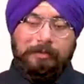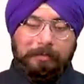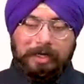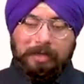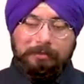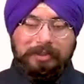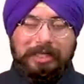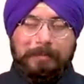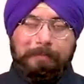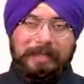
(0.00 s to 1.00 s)
becomes
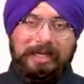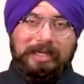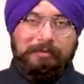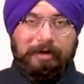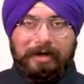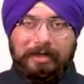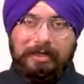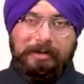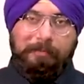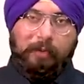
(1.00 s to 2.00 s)
imperative and
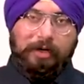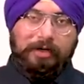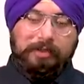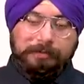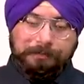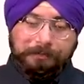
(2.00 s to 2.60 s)
important.